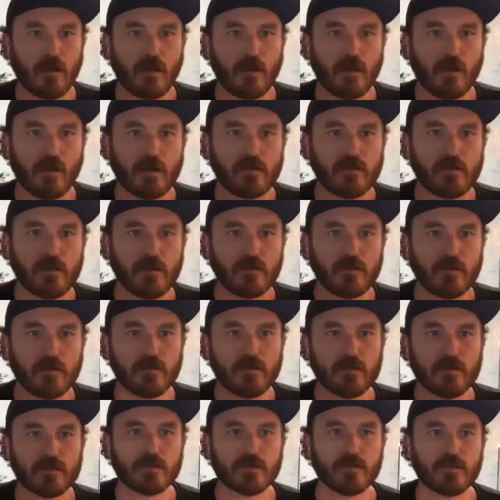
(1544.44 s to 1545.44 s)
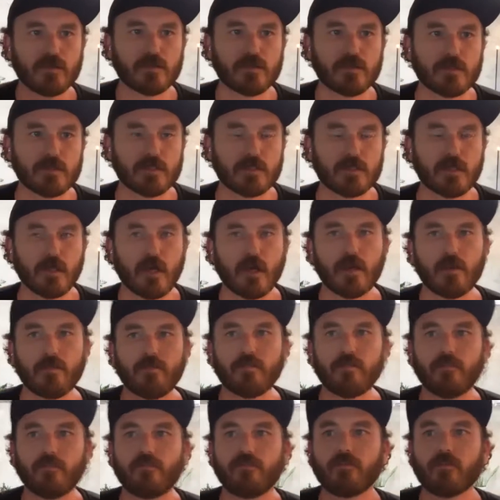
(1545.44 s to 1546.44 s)
And I think that this was,
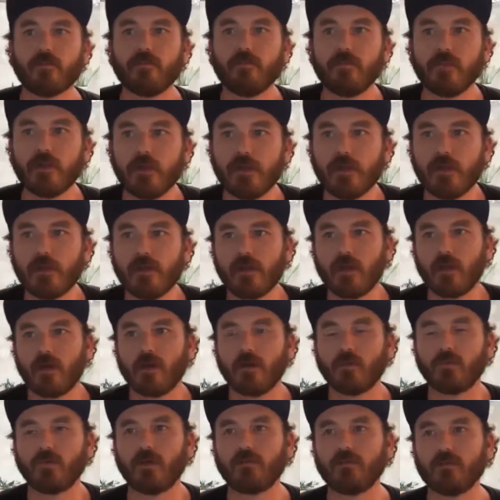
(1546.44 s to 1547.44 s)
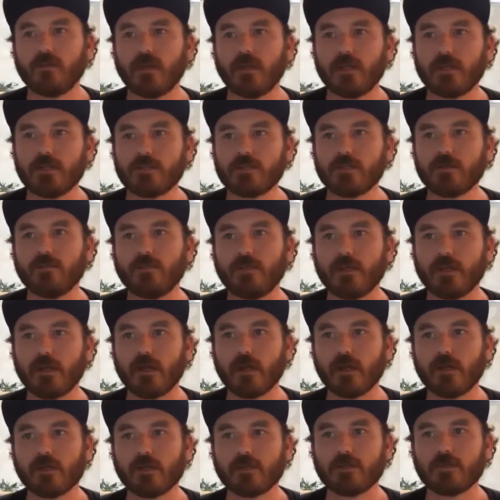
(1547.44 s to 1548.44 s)
for me, a revelation,
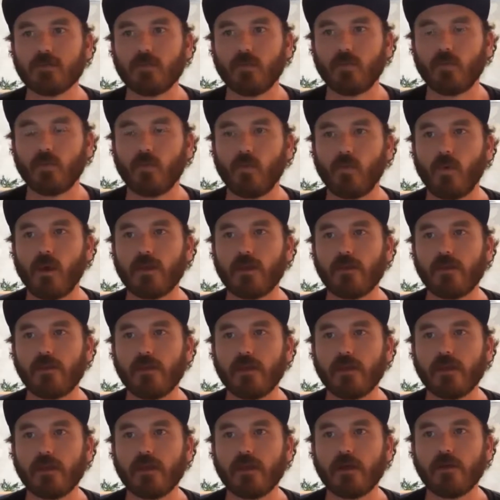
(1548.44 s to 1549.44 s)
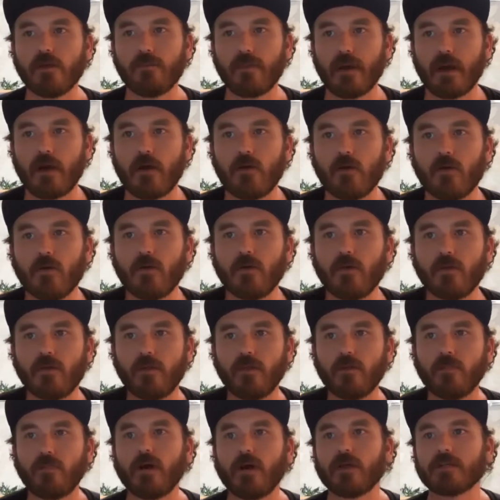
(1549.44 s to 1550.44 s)
because when thinking about
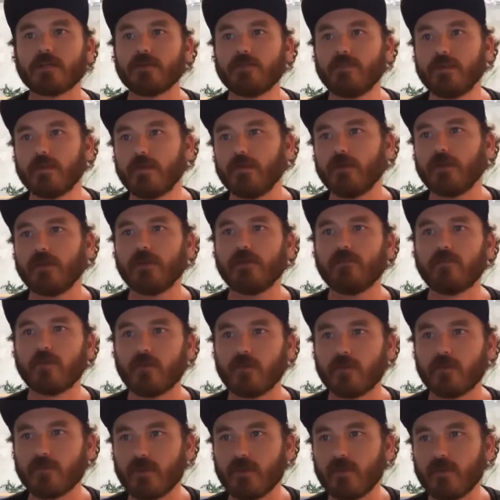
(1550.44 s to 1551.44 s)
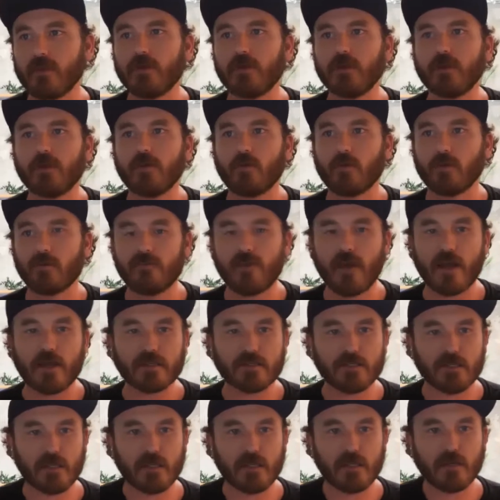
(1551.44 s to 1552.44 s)
the possibility of herd immunity or a
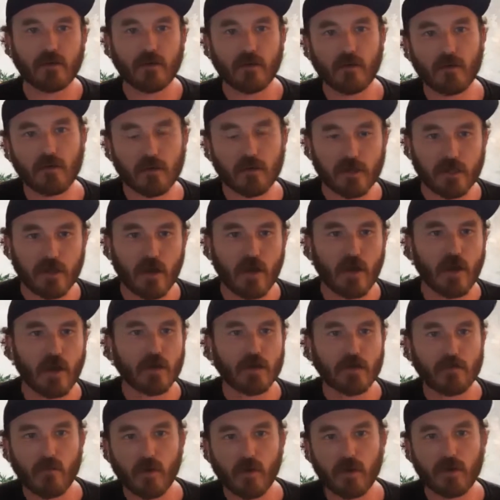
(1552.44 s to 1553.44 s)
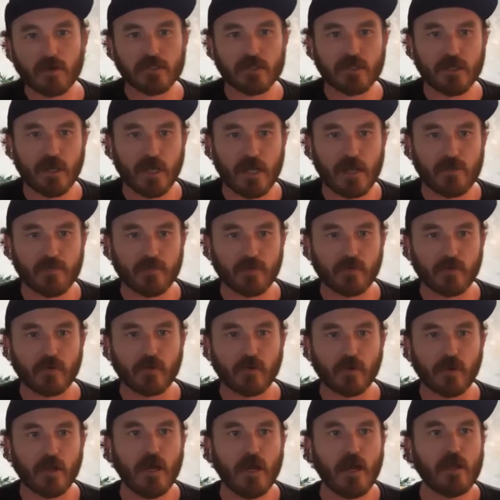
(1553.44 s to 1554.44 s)
vaccine early on in March and
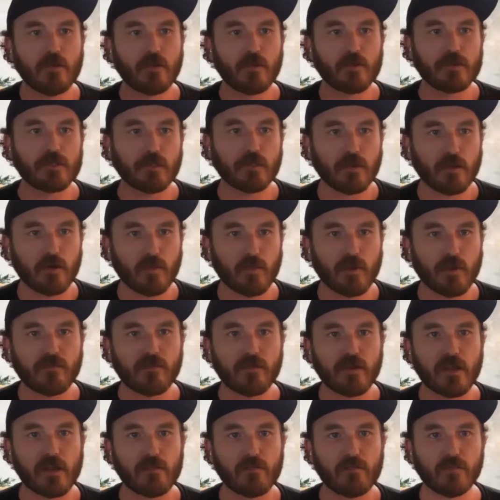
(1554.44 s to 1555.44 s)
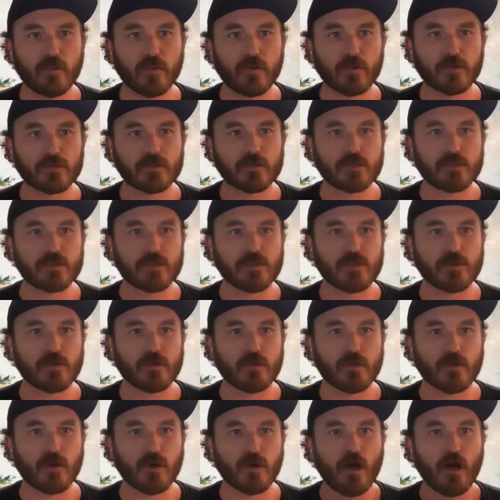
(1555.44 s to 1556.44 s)
April, there was a little bit of an impulse to